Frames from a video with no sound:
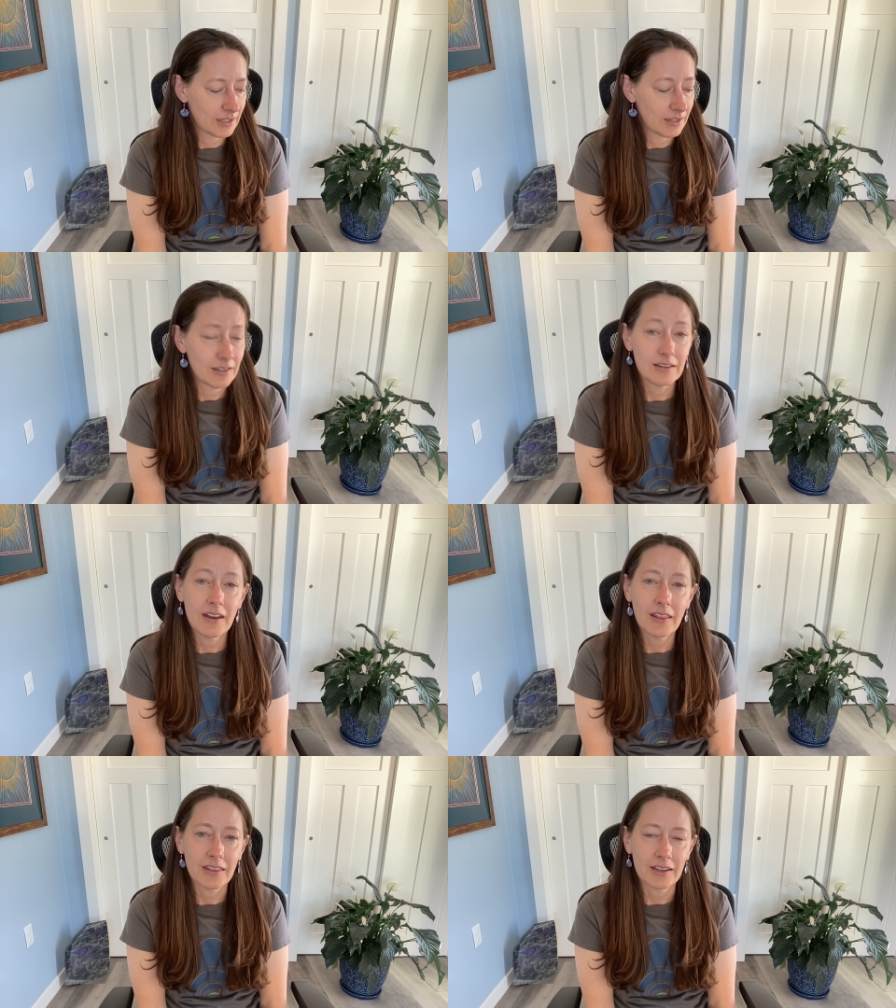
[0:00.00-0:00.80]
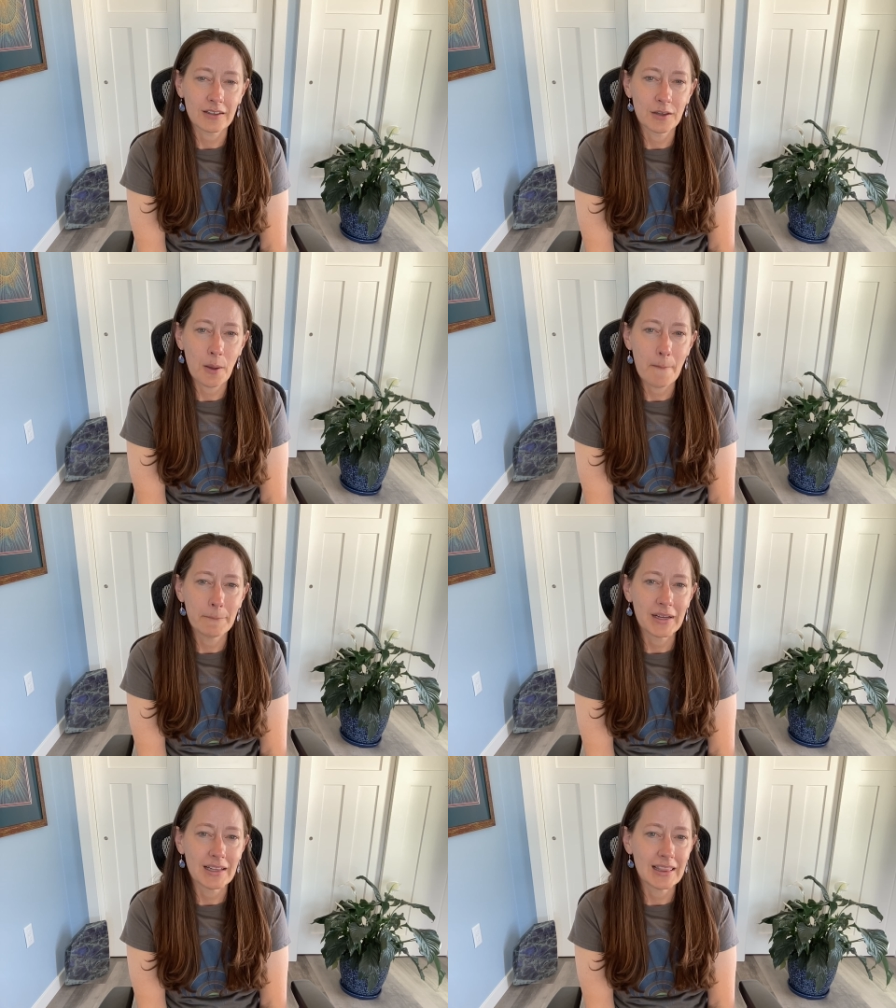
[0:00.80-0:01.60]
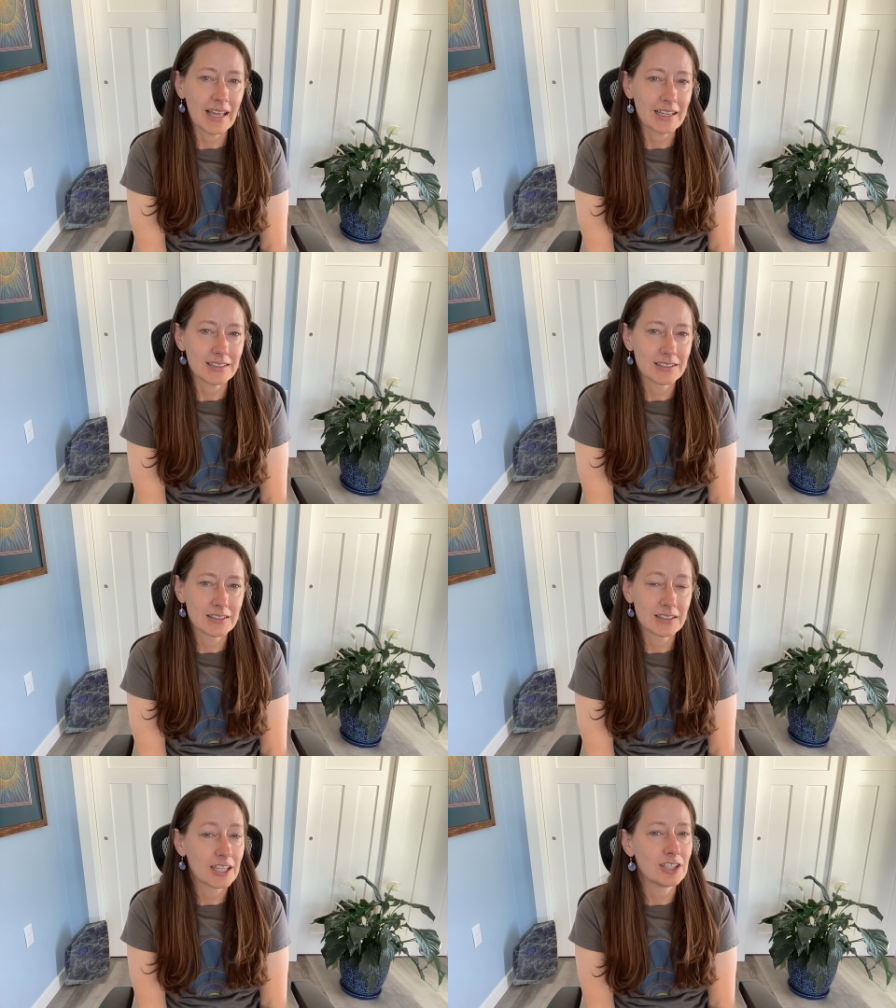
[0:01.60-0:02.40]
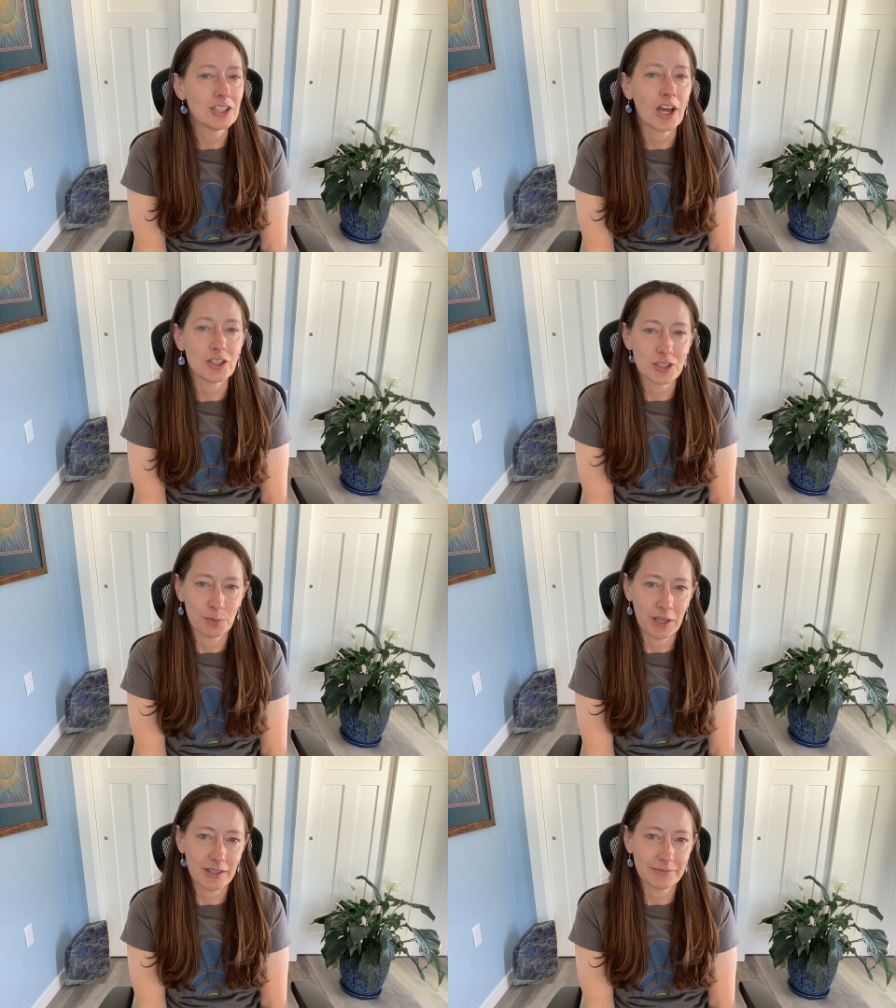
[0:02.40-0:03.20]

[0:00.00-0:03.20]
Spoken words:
Nothing but light can touch me.